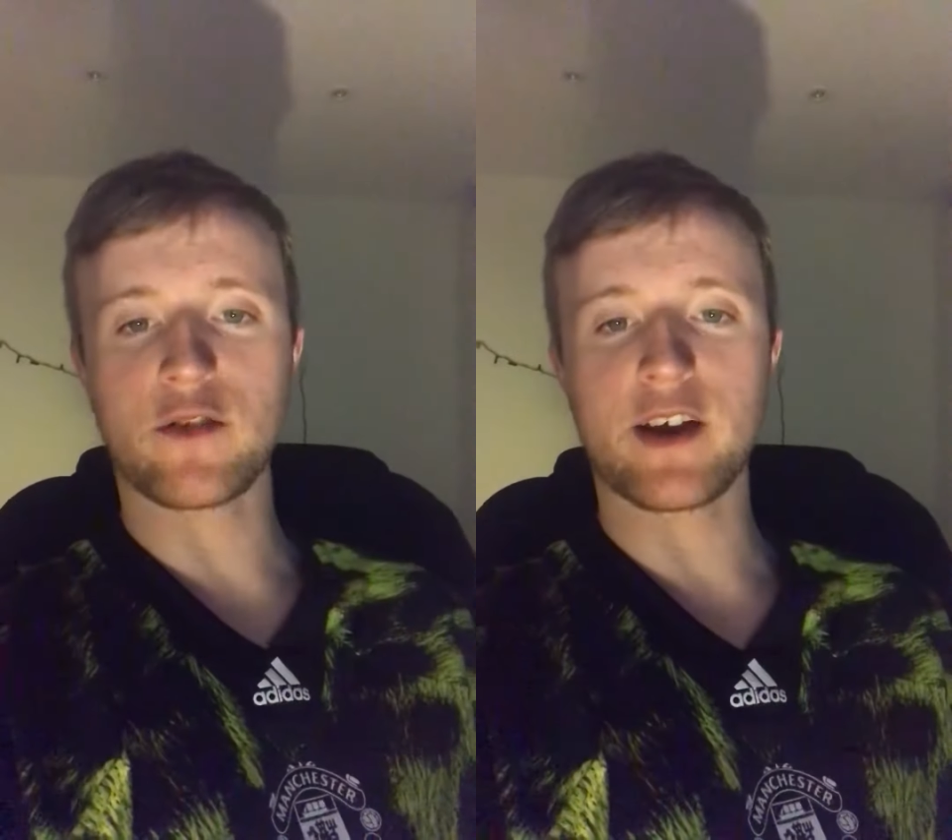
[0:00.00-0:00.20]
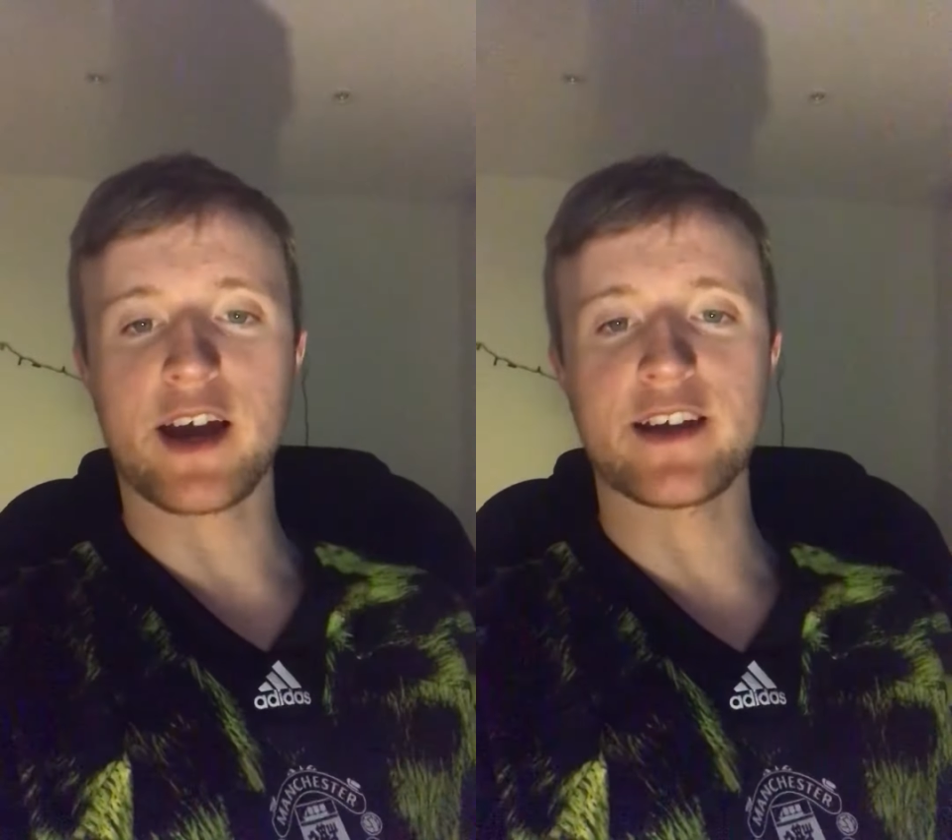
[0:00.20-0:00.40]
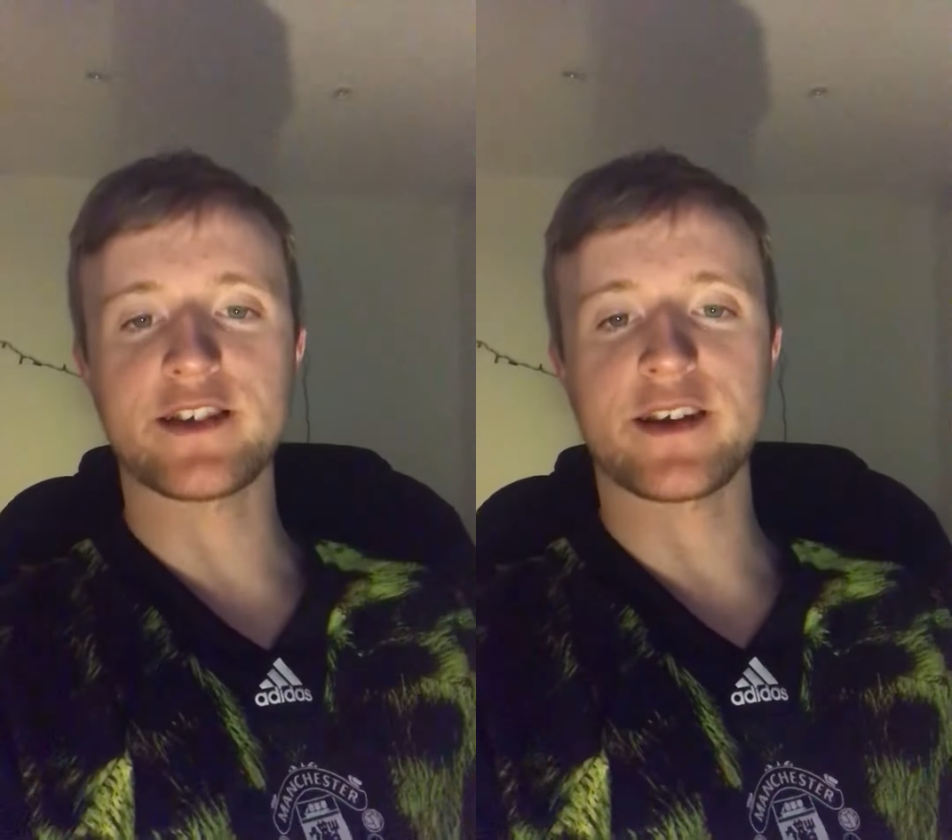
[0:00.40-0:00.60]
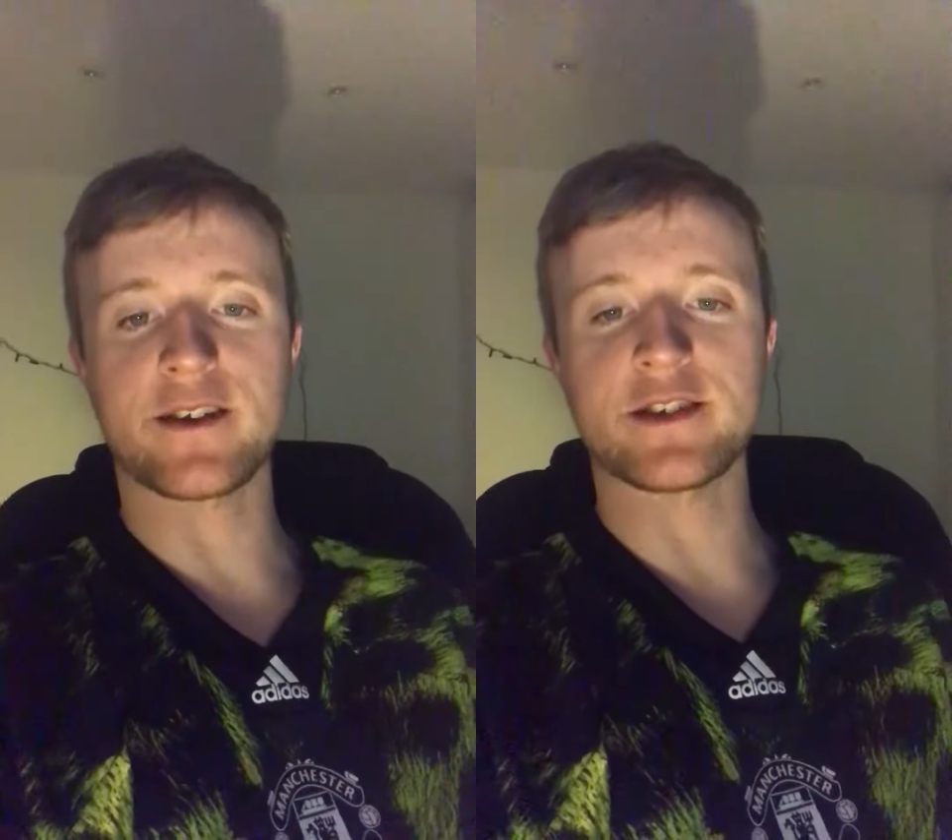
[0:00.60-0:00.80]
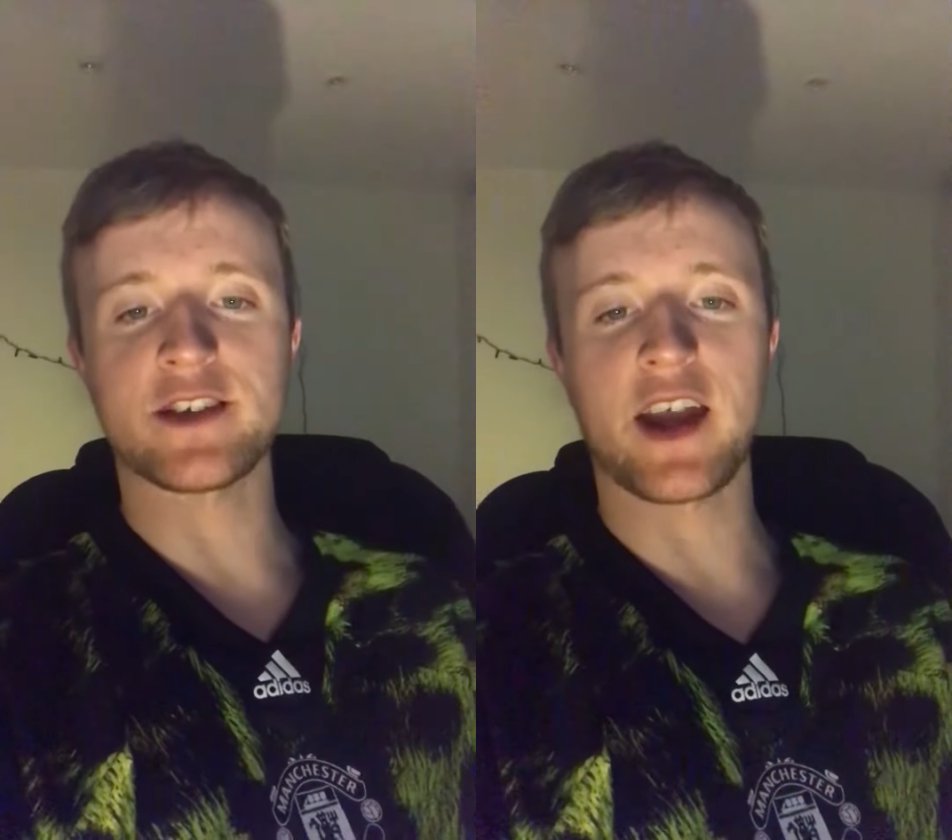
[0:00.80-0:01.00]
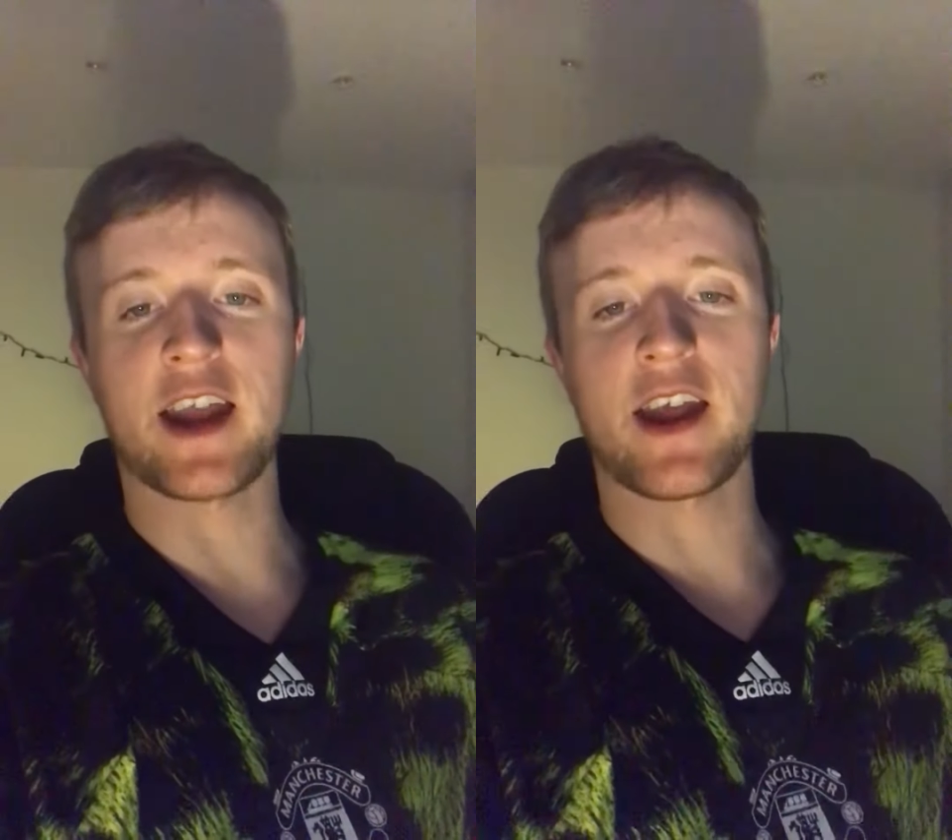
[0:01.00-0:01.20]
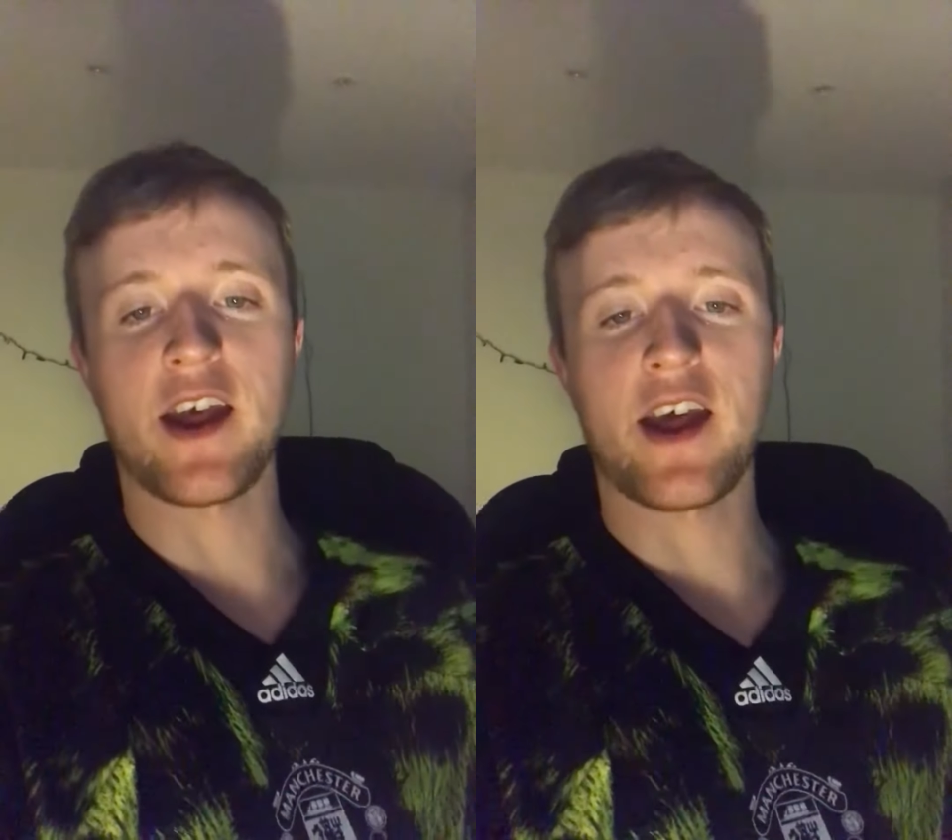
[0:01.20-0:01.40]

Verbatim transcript: creativity